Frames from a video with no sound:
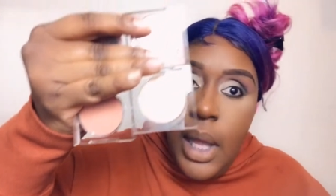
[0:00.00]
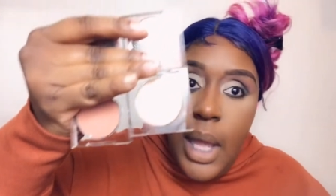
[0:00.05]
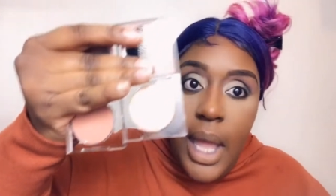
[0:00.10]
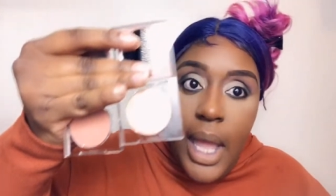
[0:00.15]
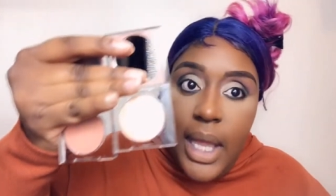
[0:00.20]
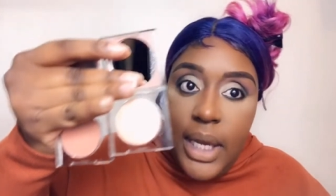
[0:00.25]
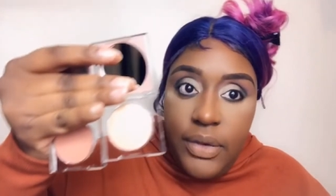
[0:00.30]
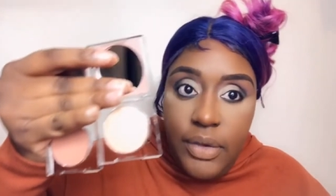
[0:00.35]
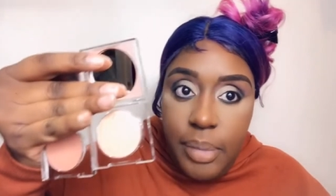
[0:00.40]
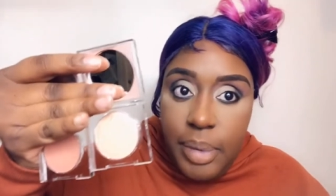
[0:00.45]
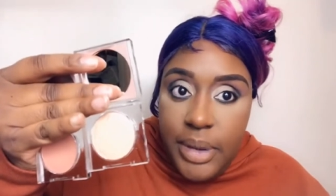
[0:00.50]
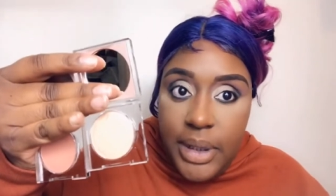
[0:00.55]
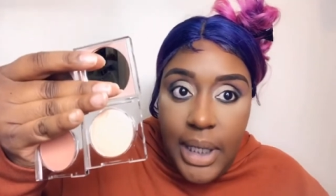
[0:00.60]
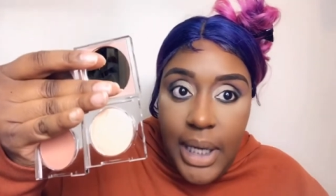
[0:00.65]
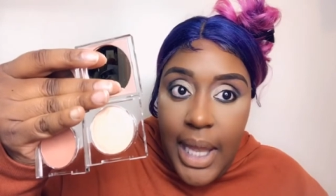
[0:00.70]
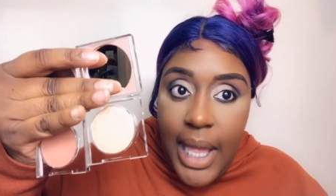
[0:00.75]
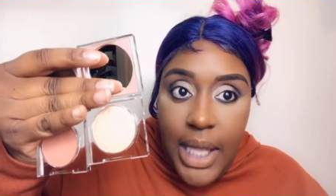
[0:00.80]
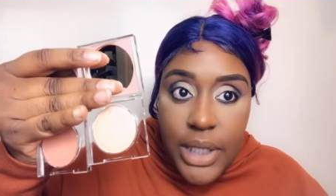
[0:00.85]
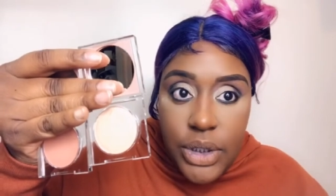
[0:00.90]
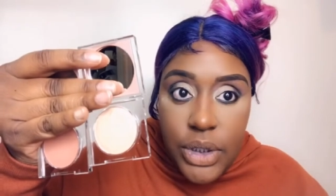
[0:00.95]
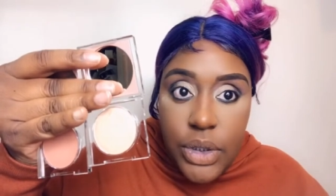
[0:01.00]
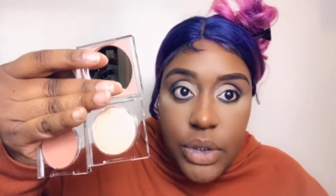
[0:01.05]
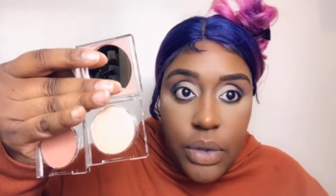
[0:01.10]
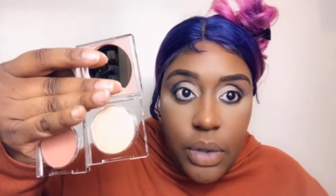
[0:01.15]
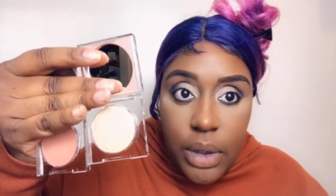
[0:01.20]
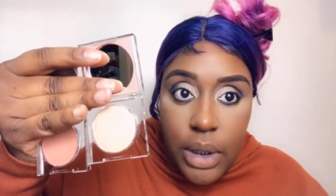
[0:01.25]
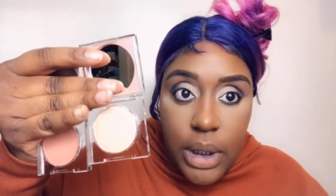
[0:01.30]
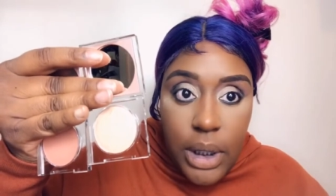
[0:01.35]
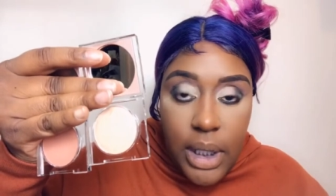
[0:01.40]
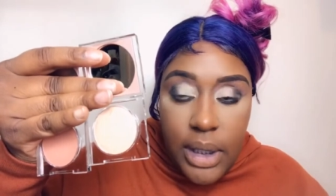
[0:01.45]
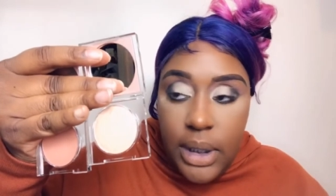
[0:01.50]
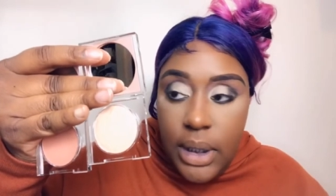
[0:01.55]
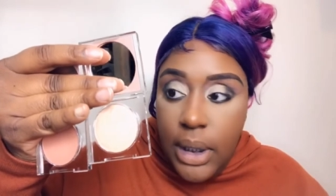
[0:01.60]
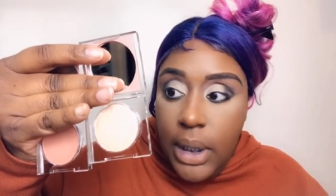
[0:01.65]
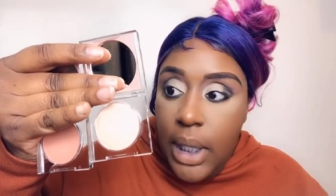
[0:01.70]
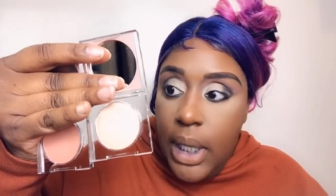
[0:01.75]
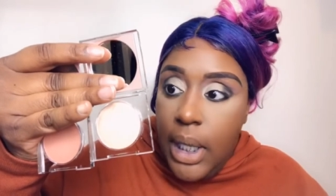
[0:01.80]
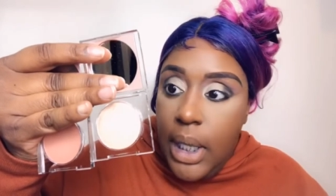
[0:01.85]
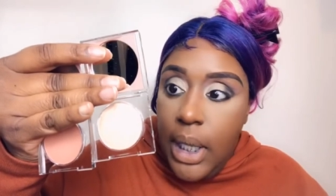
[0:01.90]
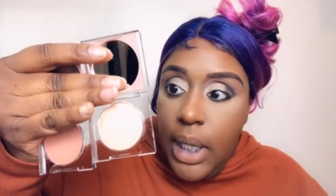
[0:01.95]
I didn't even put the lashes on nothing
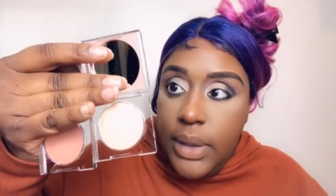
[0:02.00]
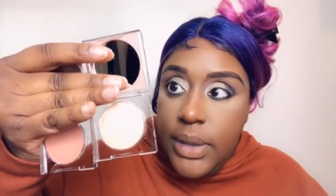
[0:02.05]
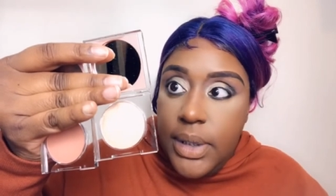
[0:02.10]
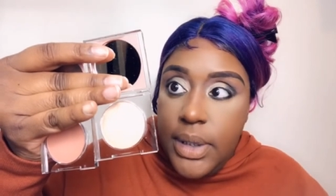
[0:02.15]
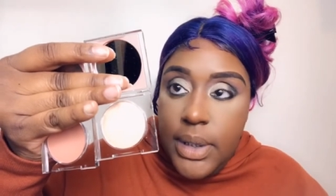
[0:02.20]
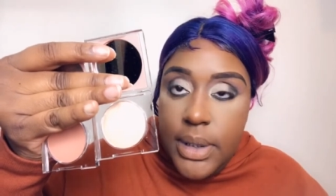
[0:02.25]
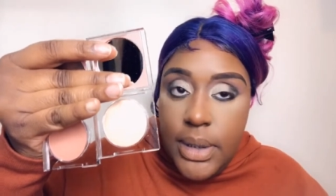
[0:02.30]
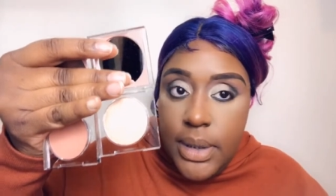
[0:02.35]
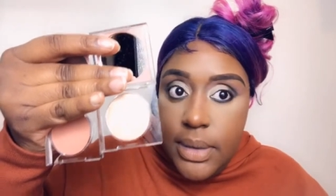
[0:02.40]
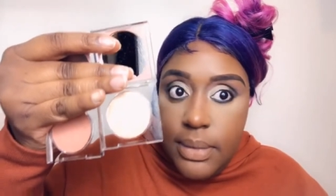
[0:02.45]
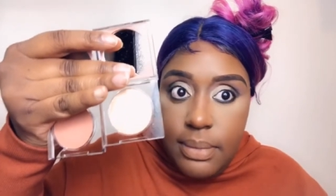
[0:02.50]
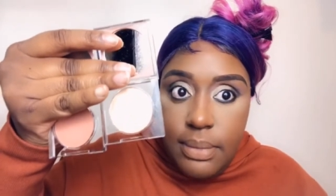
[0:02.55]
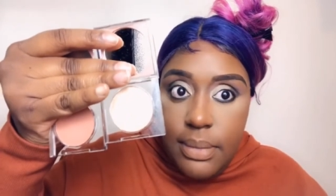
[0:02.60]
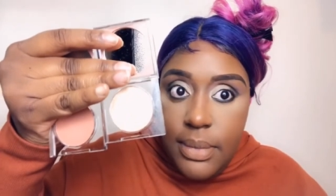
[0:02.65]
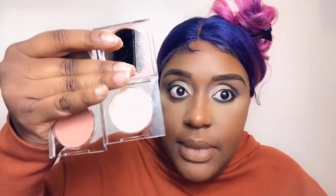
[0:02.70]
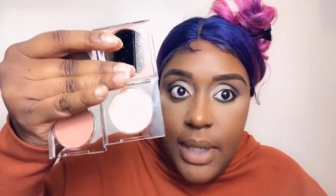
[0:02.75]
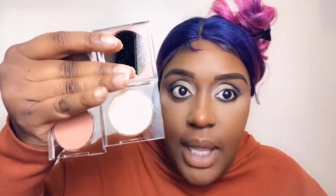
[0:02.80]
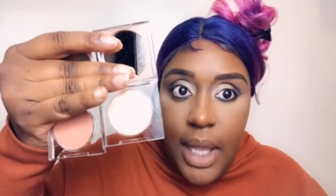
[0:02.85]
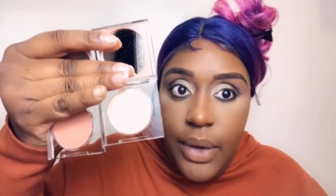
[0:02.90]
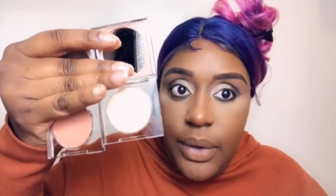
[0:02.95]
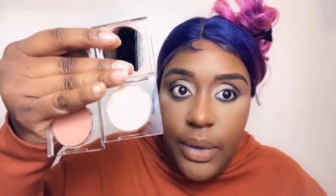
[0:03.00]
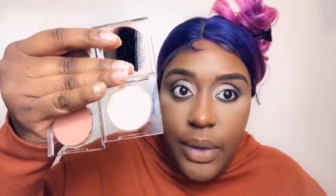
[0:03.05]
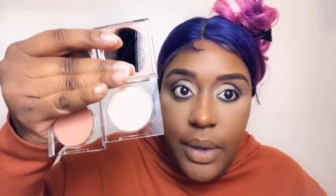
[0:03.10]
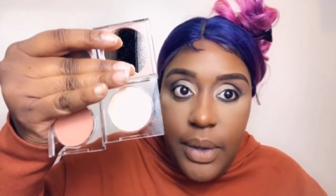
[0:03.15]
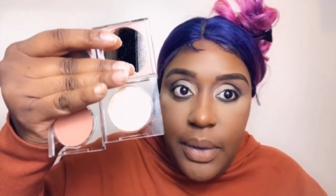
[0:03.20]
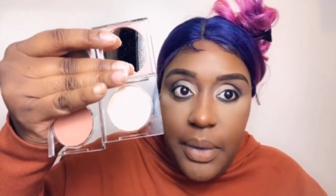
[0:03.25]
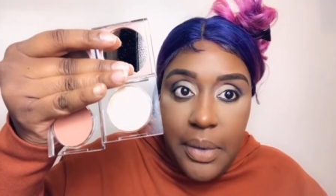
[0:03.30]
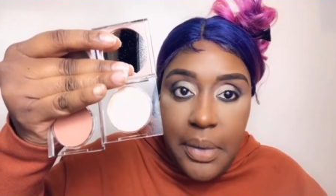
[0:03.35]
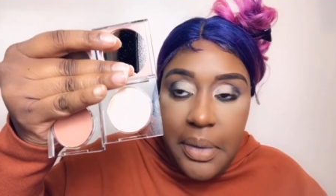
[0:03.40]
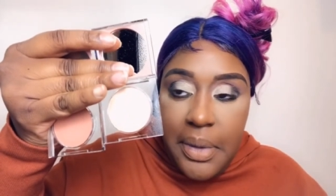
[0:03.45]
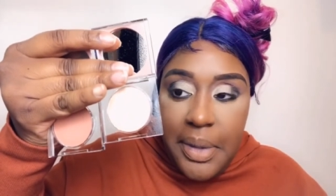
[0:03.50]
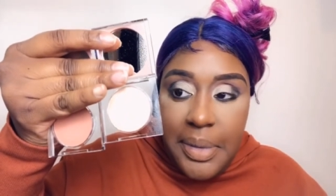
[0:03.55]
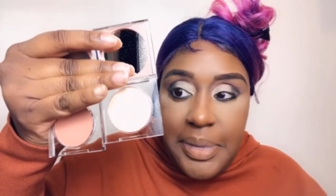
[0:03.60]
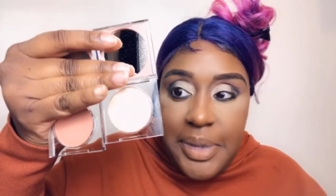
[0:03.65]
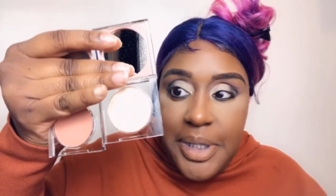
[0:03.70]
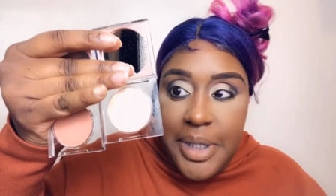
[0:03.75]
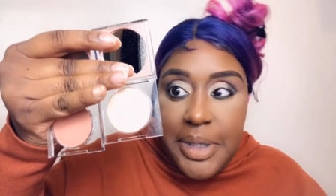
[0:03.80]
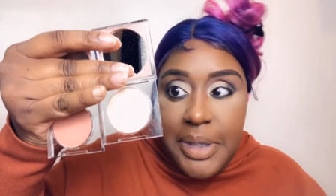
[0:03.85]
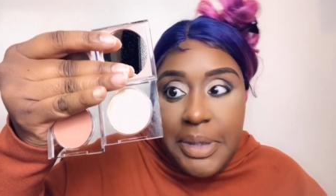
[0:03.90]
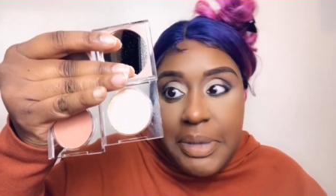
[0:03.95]
yet. I just, I don't know. I'm
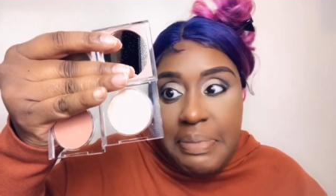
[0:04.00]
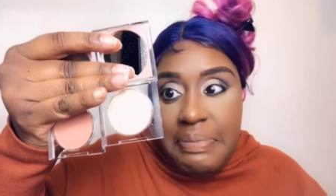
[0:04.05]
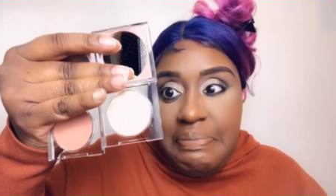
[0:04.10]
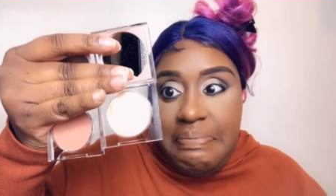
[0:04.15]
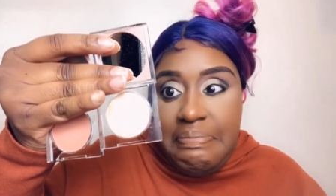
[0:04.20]
just.